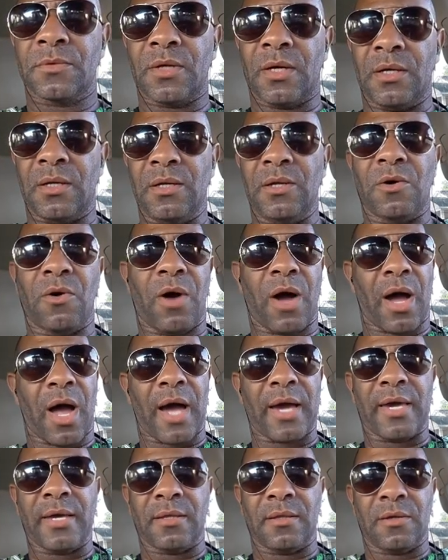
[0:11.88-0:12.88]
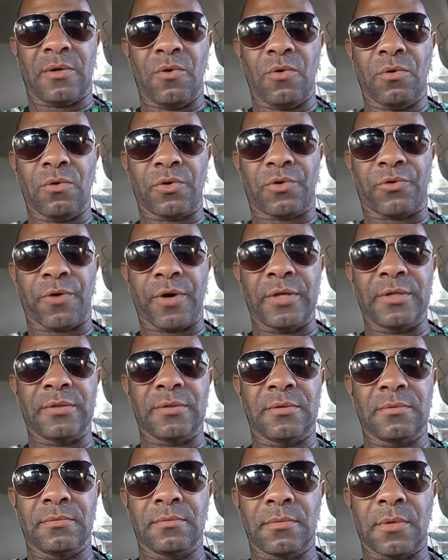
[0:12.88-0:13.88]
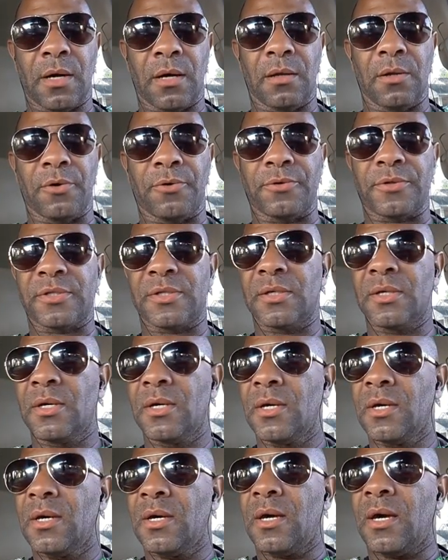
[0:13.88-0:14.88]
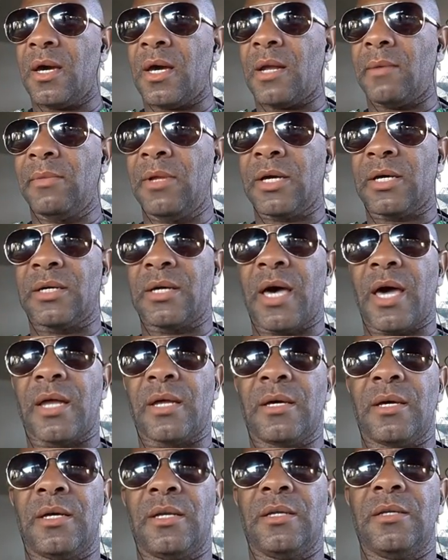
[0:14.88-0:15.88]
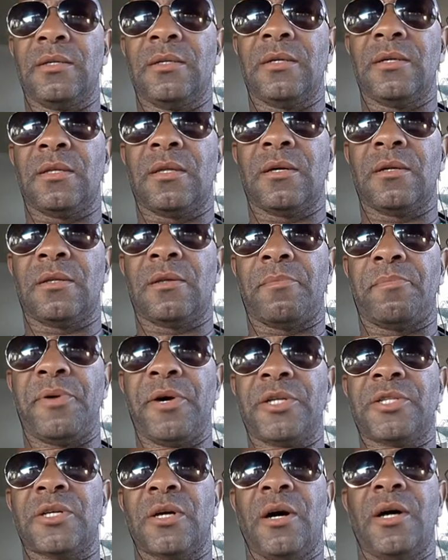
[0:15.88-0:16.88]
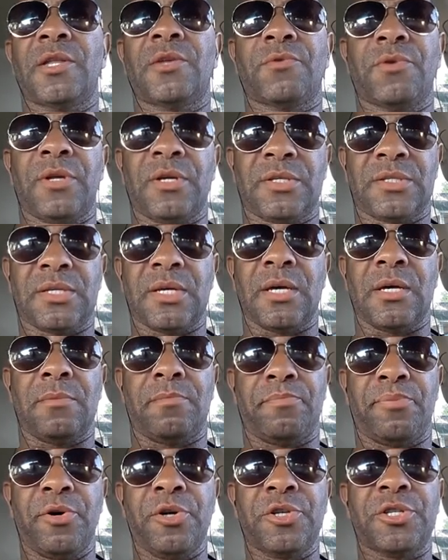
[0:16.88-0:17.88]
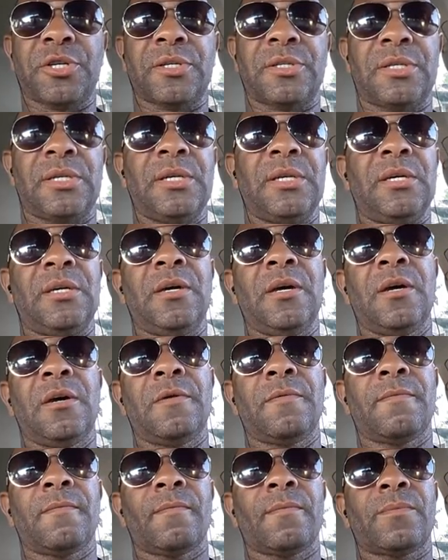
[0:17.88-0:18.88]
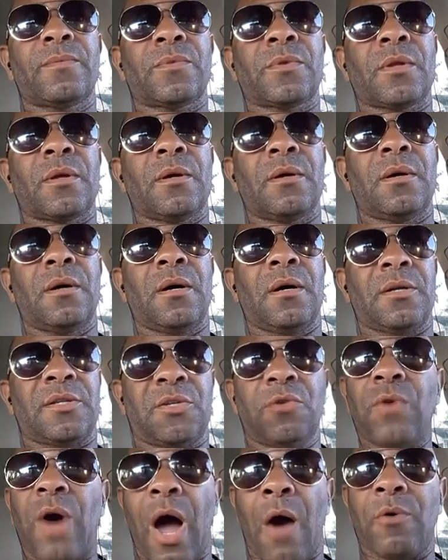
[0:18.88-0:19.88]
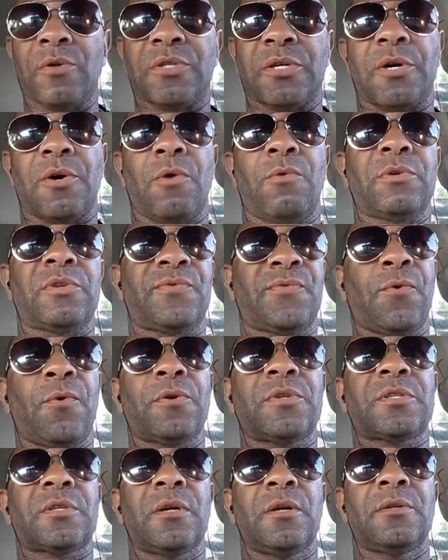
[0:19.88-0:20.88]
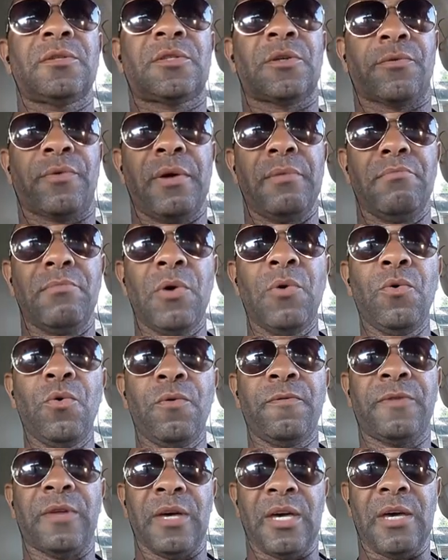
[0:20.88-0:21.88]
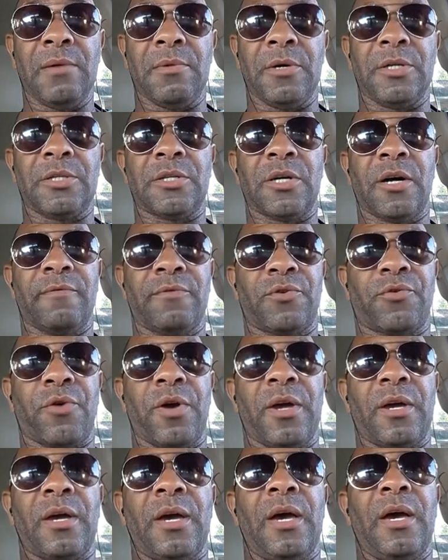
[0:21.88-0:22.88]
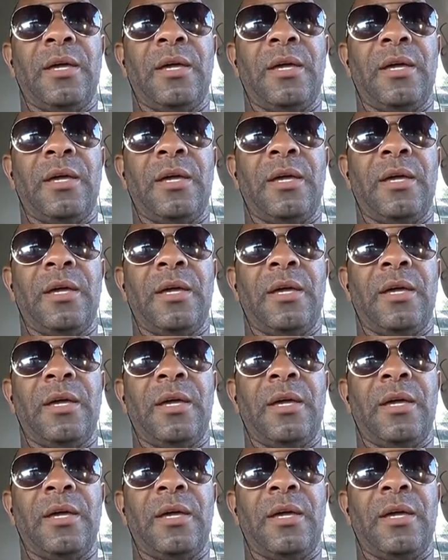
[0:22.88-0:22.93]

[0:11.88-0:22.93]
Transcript: And, you know, I, I get Google Trend alerts, and I'm looking at it, and the, the picture under it, it said Pusha T uh, two hours ago was forced to remove the image of Drake.